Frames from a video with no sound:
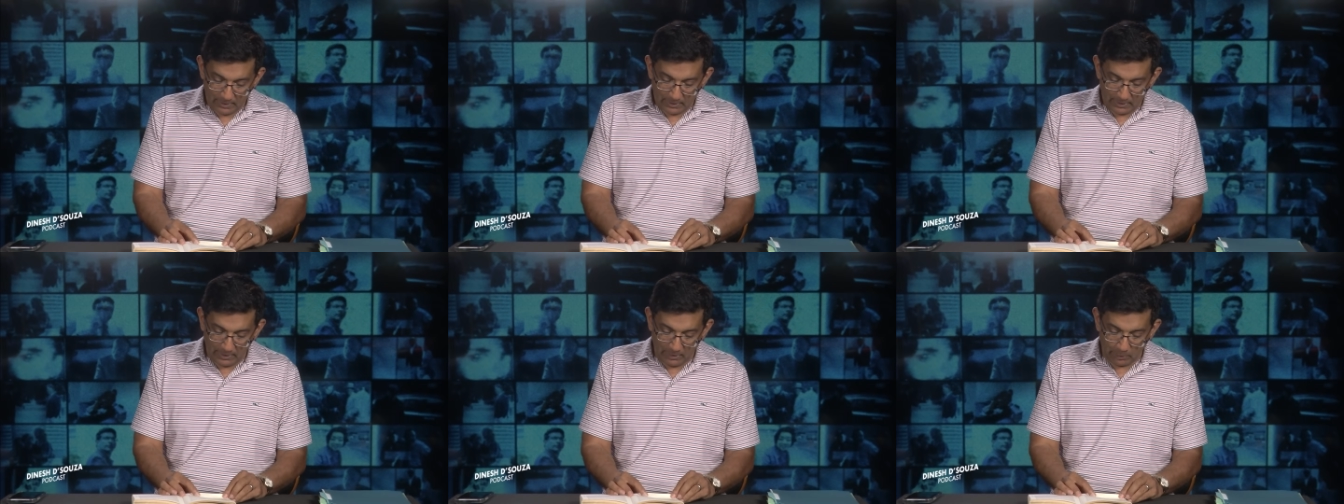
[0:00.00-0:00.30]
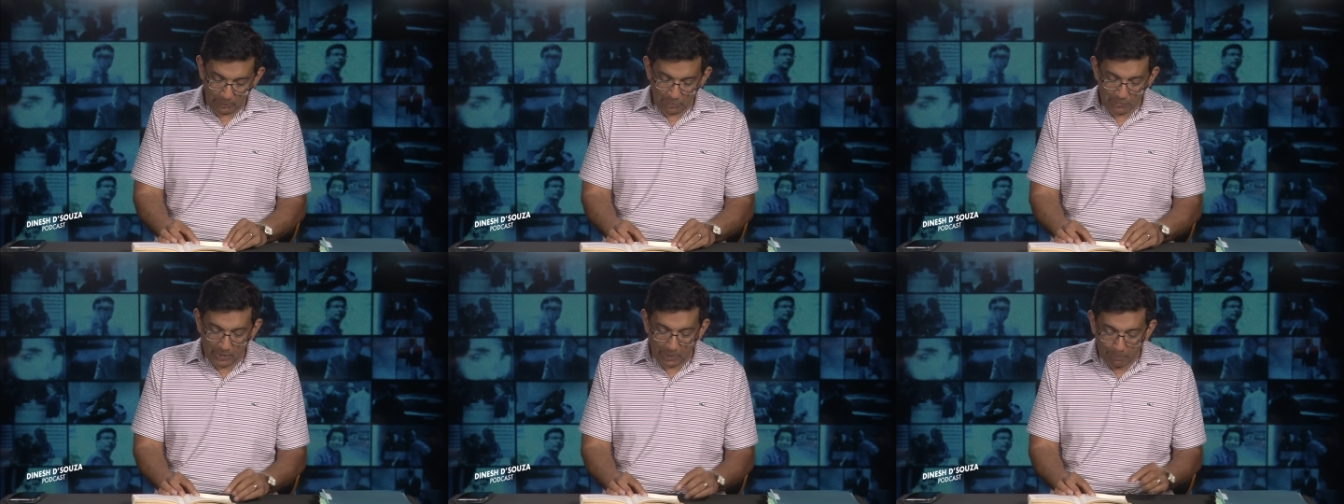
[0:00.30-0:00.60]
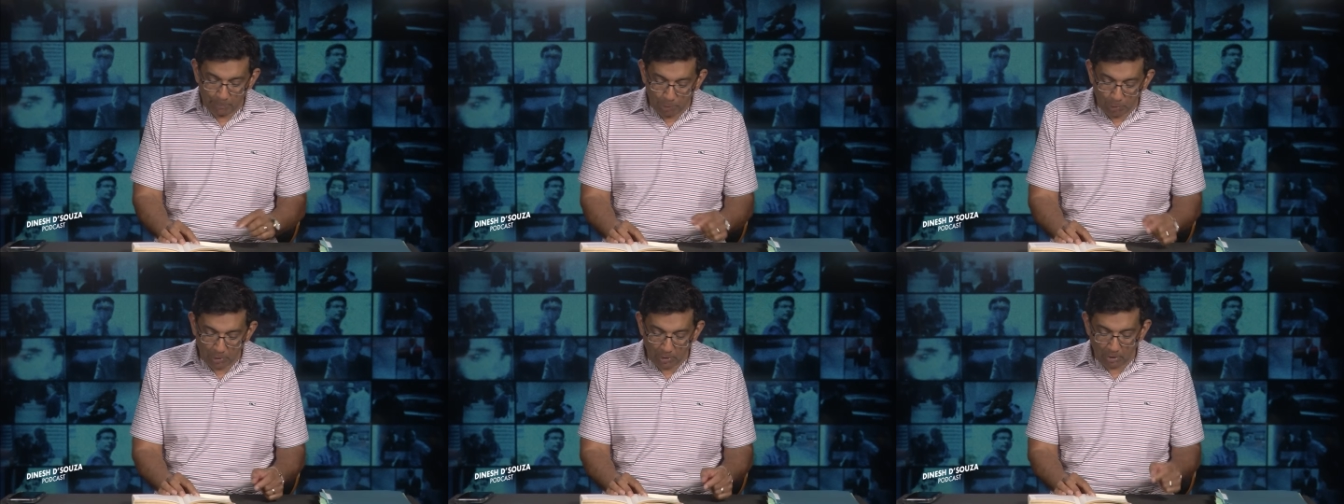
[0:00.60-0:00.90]
He goes, they
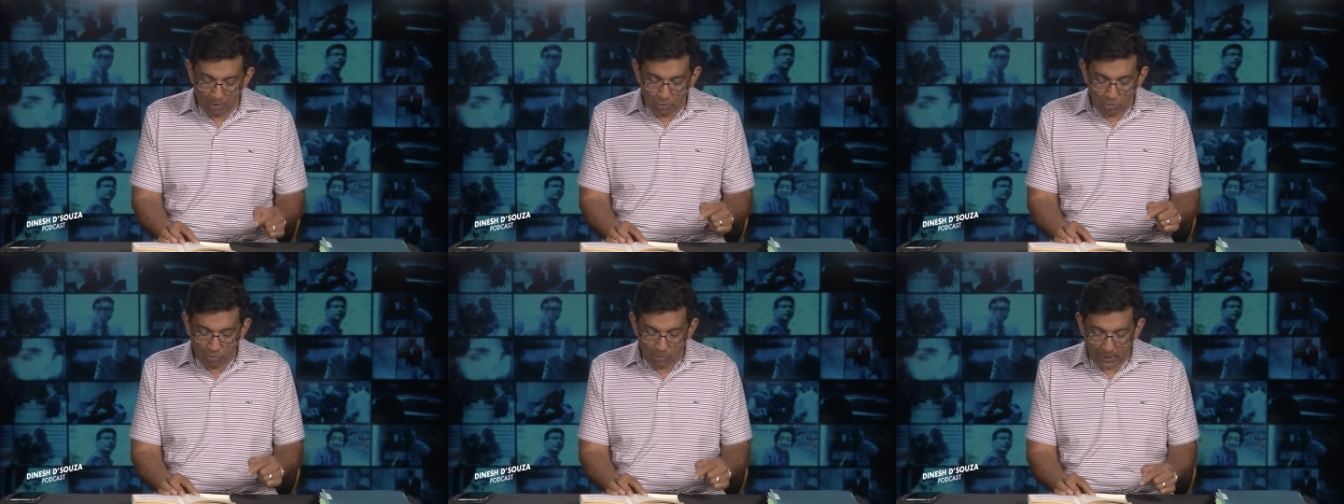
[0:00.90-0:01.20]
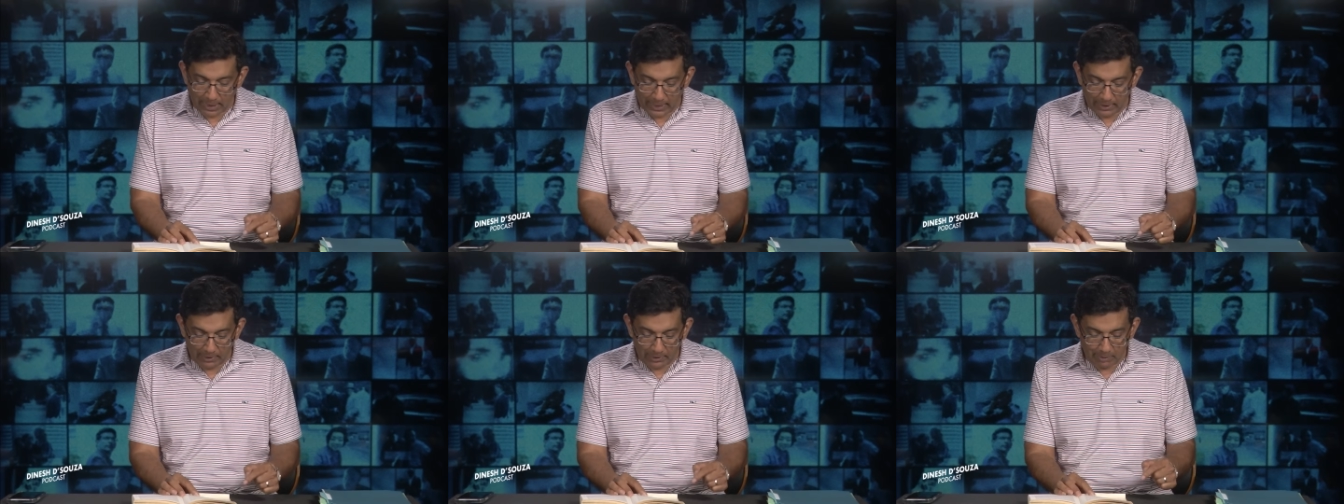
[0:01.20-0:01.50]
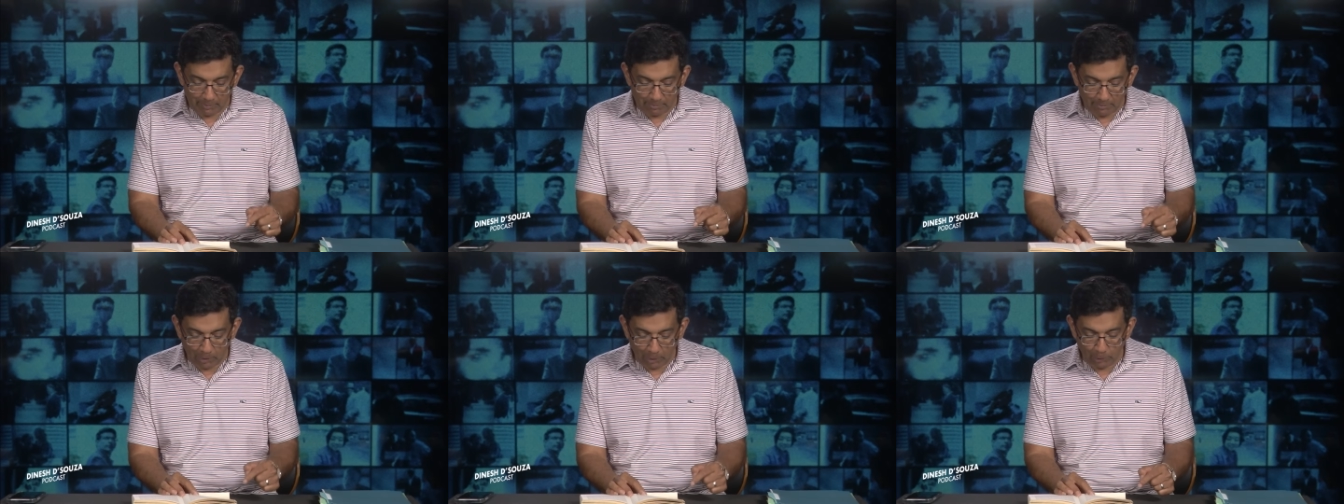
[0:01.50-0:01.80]
put on trial
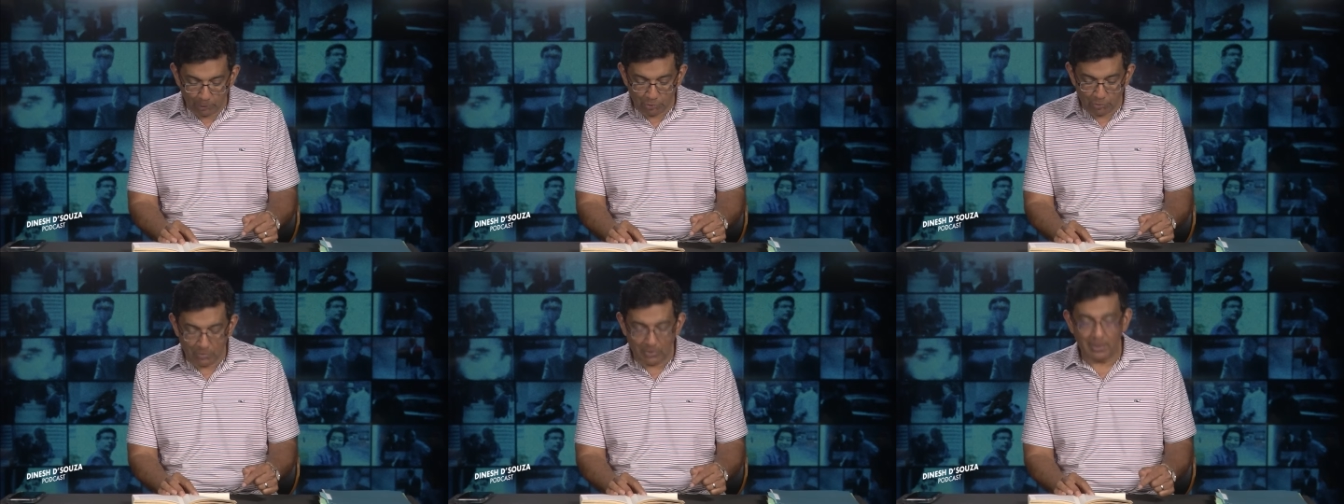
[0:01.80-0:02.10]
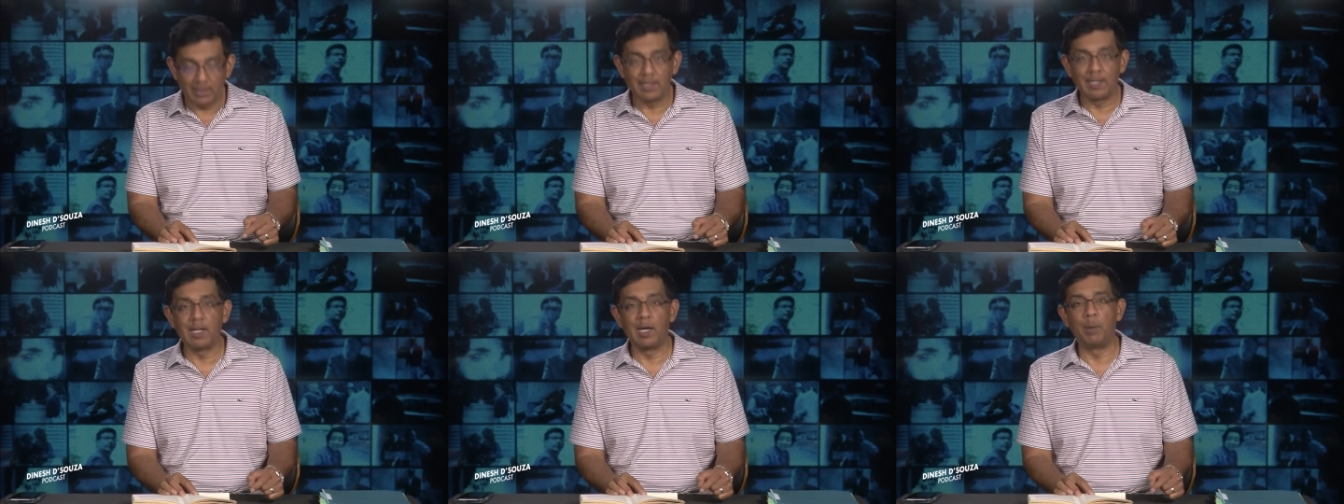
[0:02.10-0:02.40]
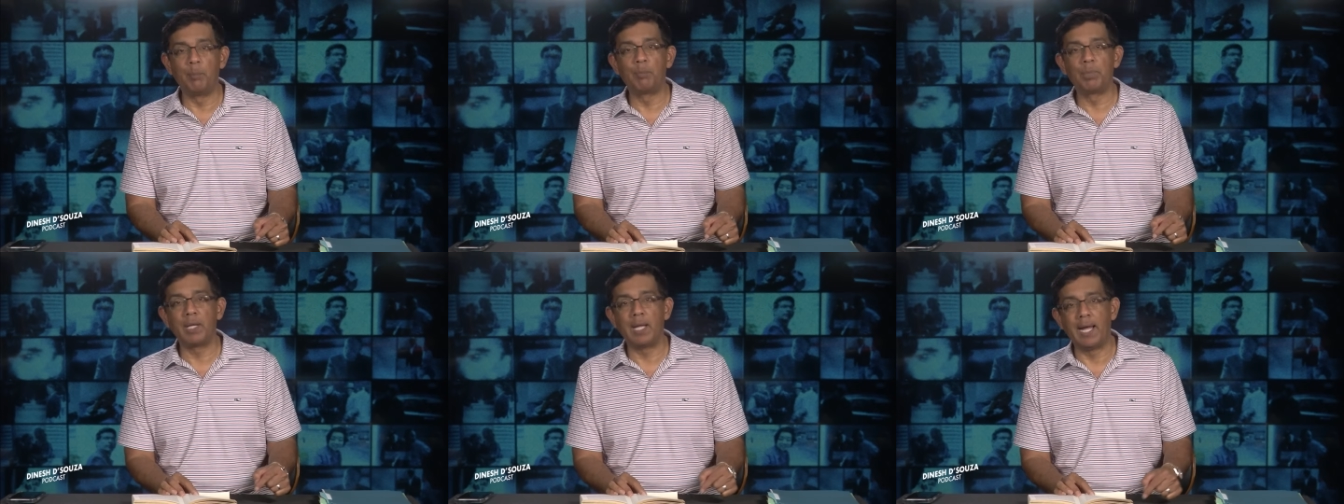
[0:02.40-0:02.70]
the most
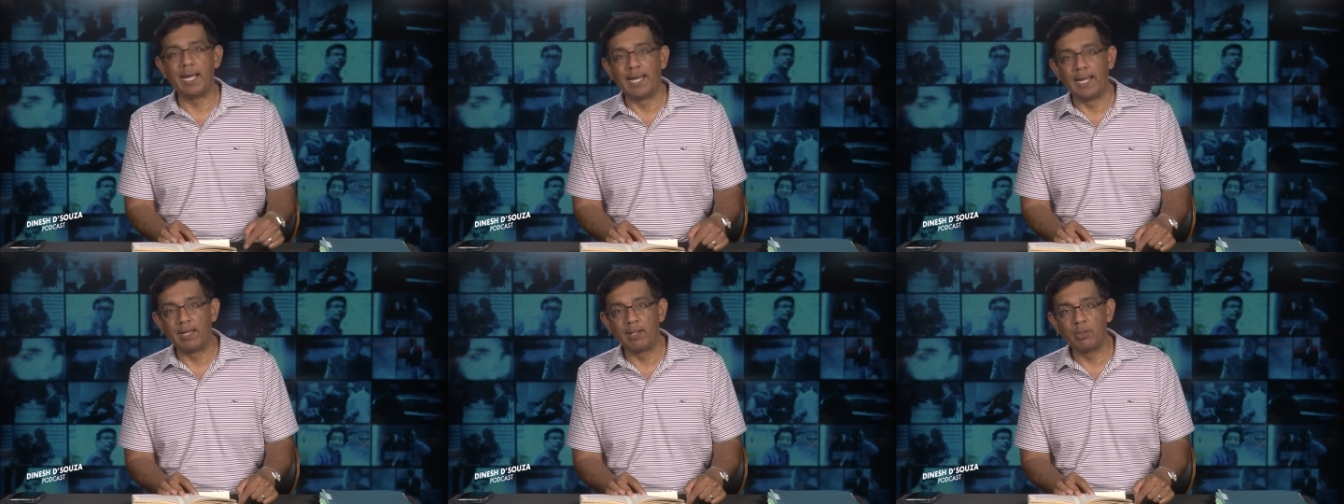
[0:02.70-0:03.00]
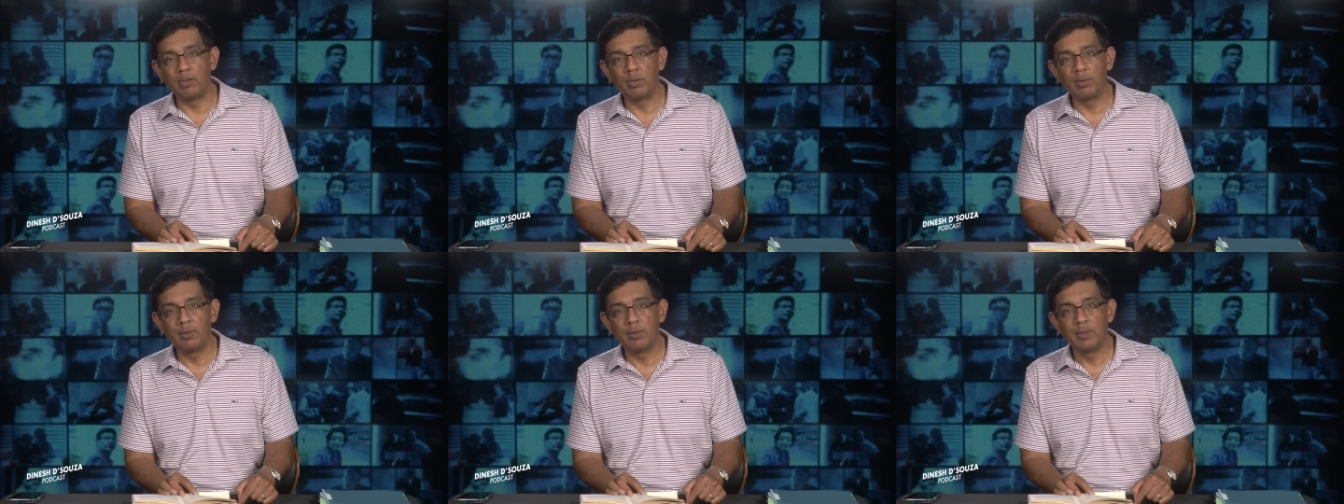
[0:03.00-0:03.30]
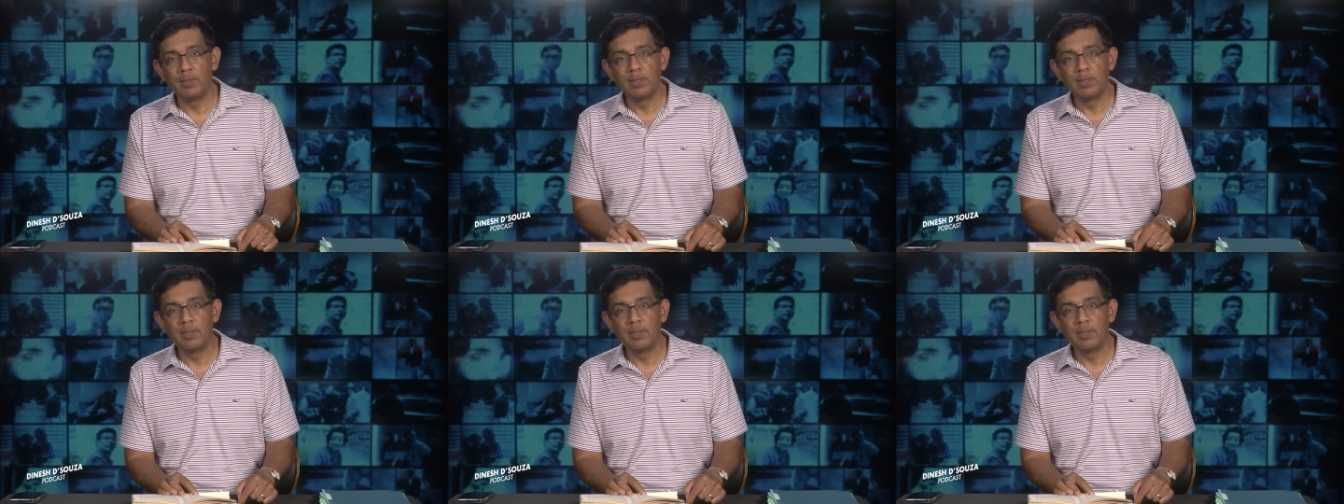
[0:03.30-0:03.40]
compliant,